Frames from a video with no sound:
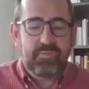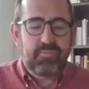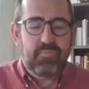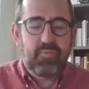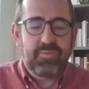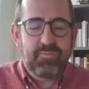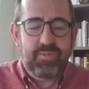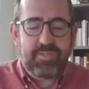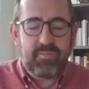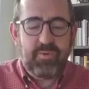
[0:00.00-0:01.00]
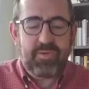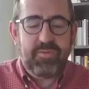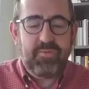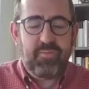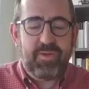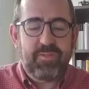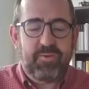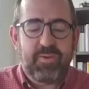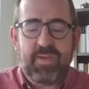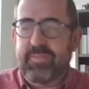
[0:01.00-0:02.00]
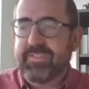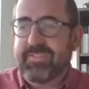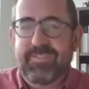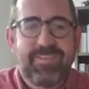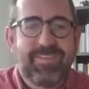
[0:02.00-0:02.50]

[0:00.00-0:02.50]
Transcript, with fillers: well, we'll we'll get to work on the regulatory comments.